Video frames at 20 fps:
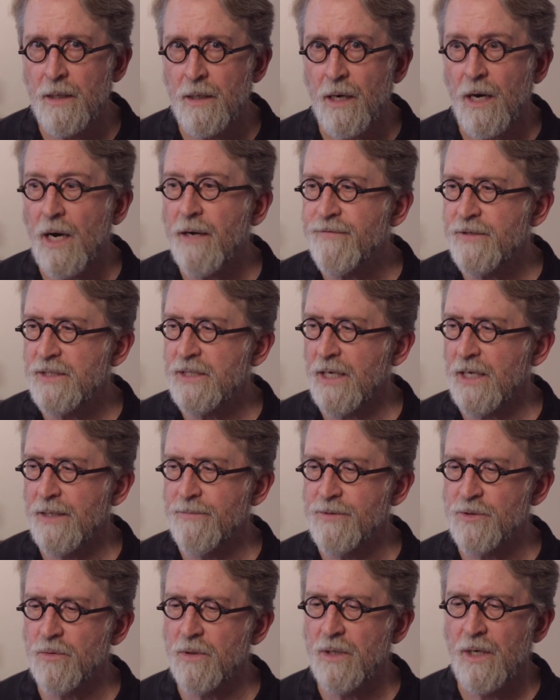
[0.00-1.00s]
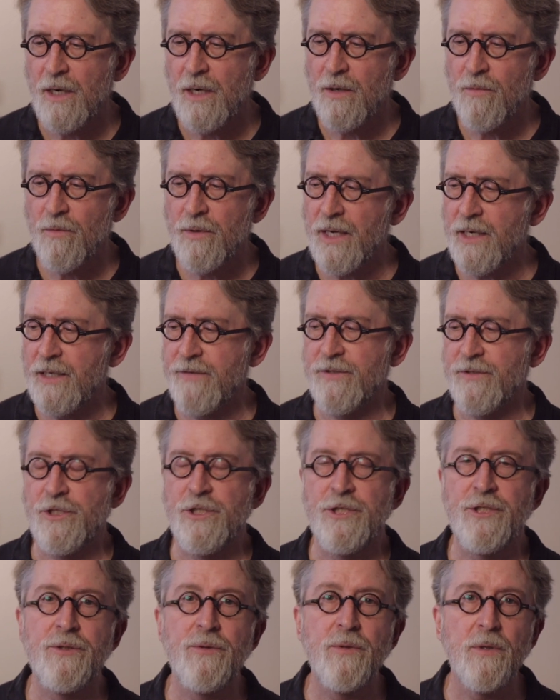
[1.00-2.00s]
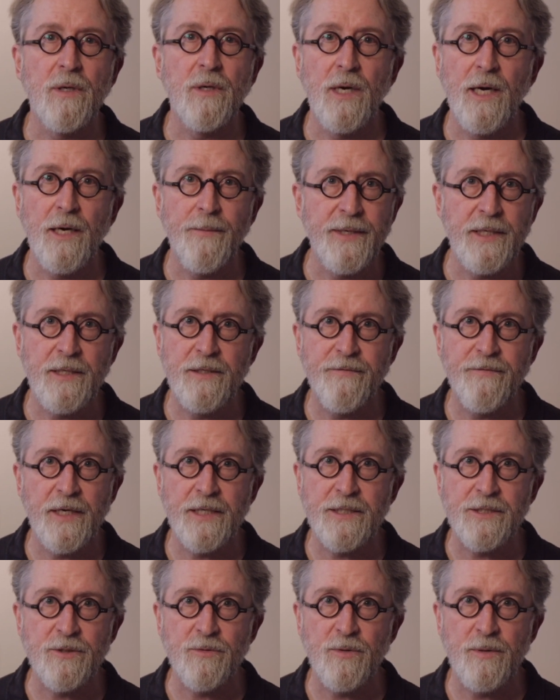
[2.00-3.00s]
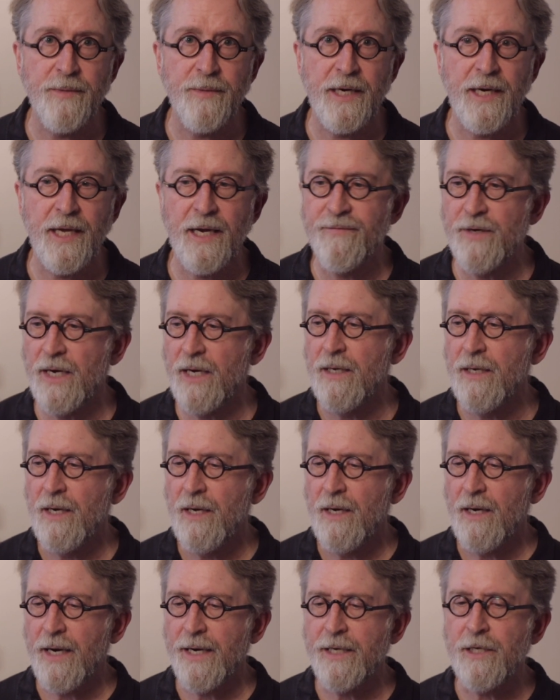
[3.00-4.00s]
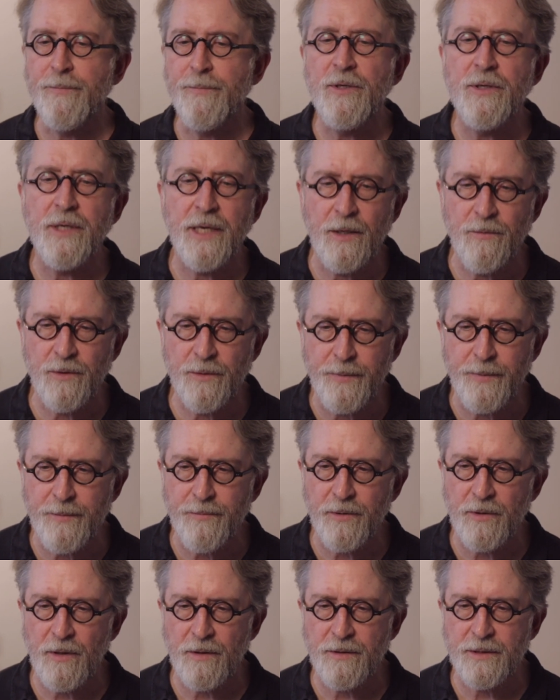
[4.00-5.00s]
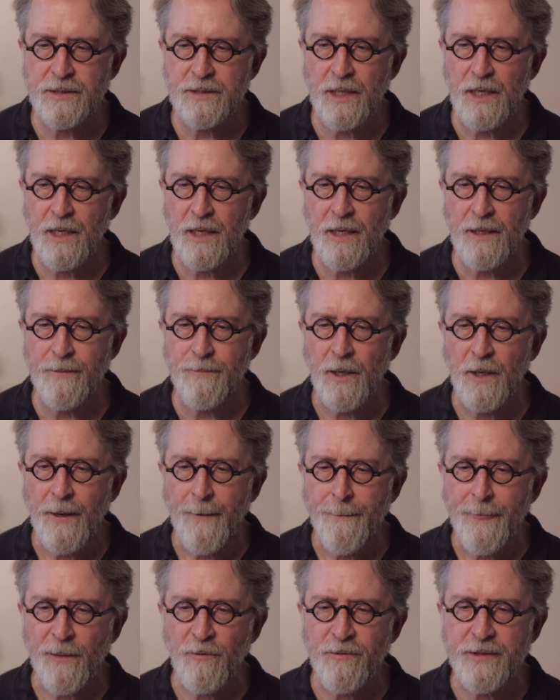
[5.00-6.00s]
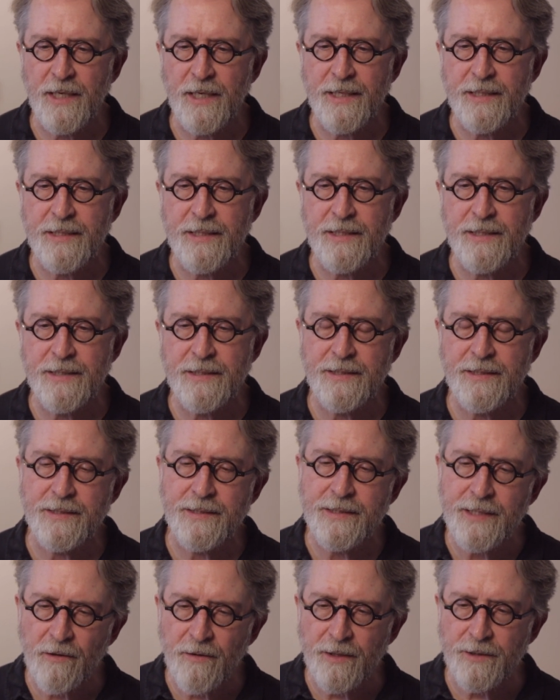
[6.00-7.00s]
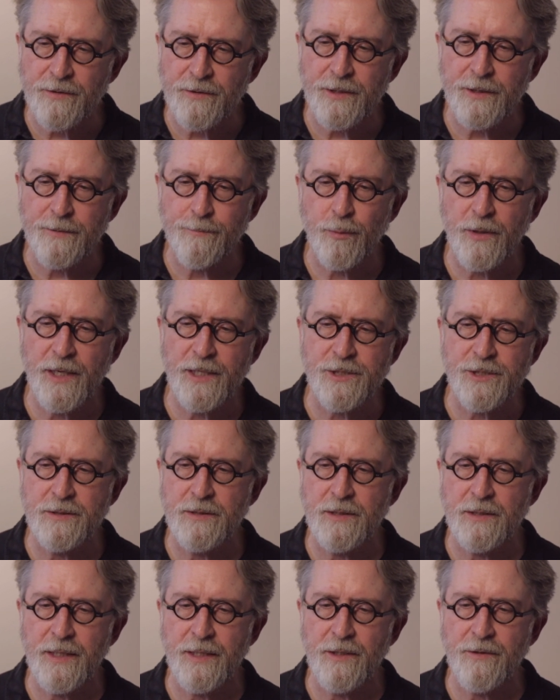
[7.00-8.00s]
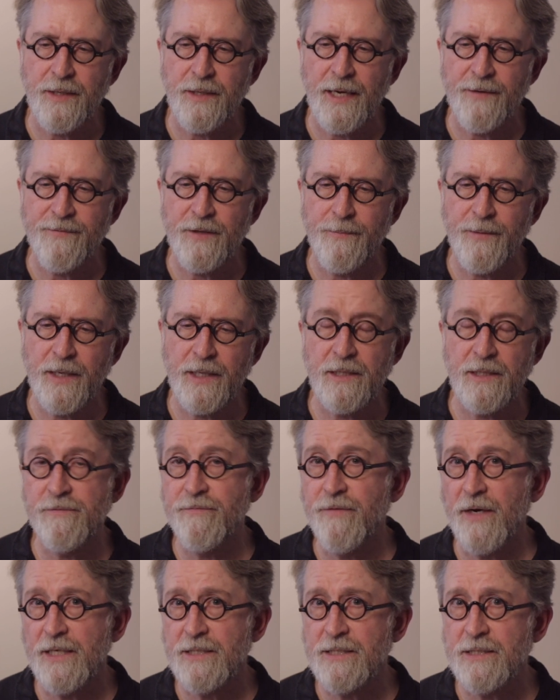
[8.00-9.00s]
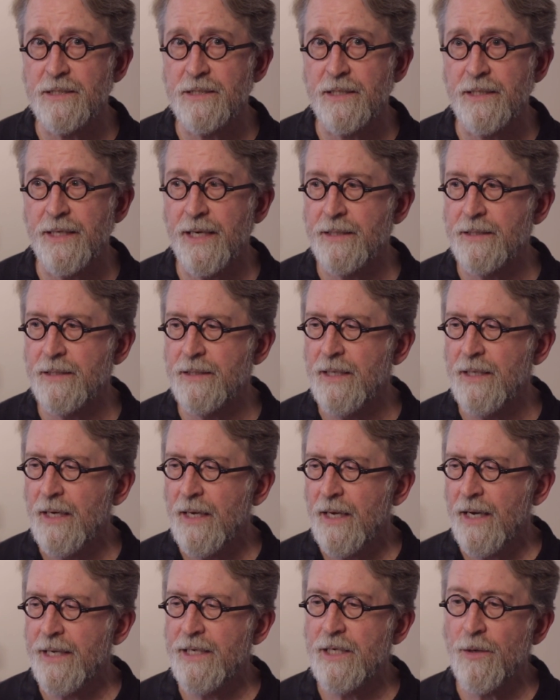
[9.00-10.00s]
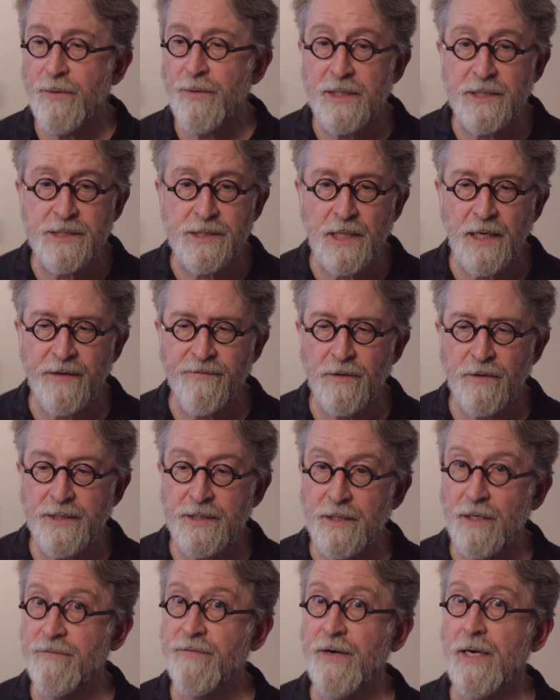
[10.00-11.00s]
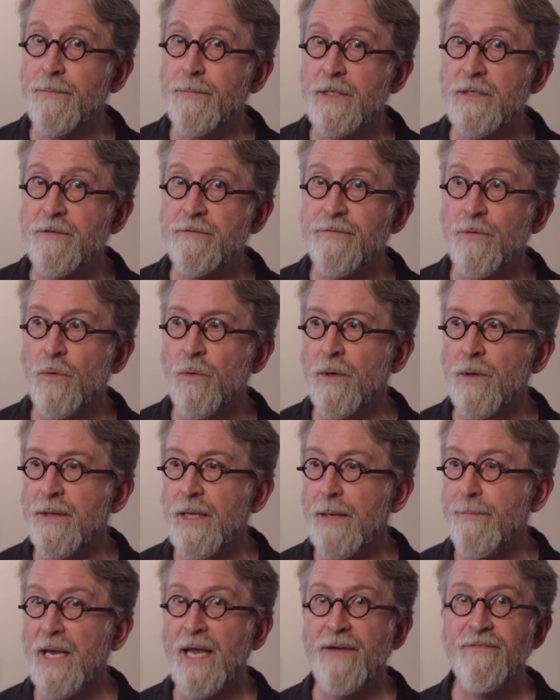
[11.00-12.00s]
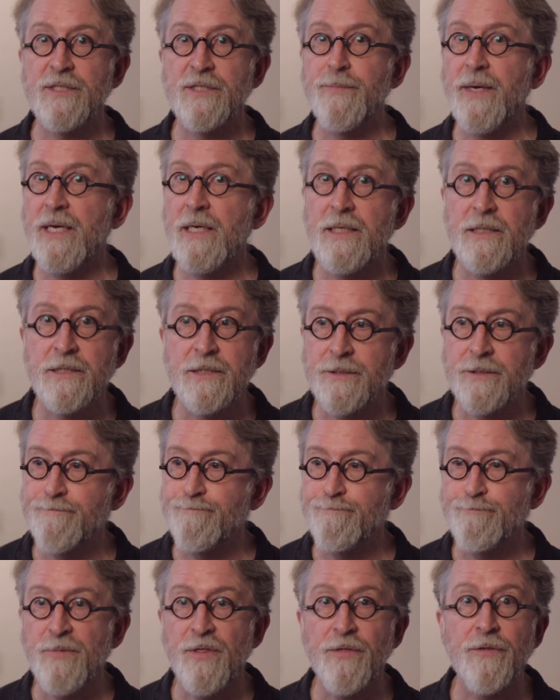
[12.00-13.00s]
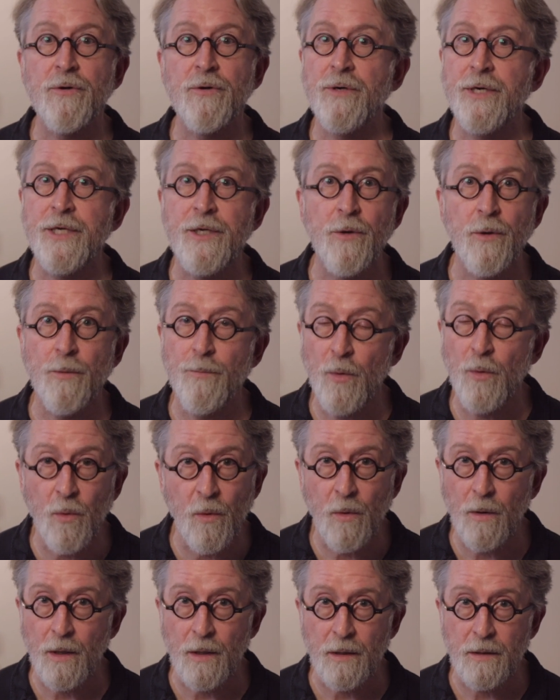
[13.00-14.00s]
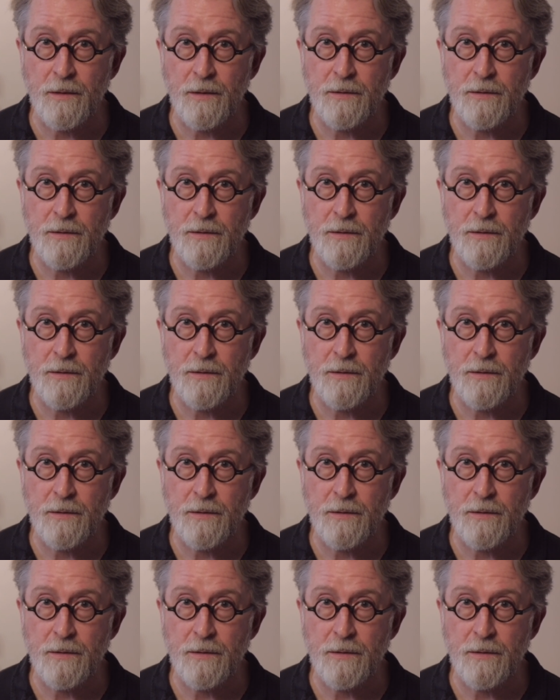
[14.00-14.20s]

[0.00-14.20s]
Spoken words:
Oftentimes, we're not even sure how many devices we might have. I communicate with people all the time with the idea that they're under the impression that they don't have that many devices connected, and yet we discover in their family of 4, they may have as many as 30 or more.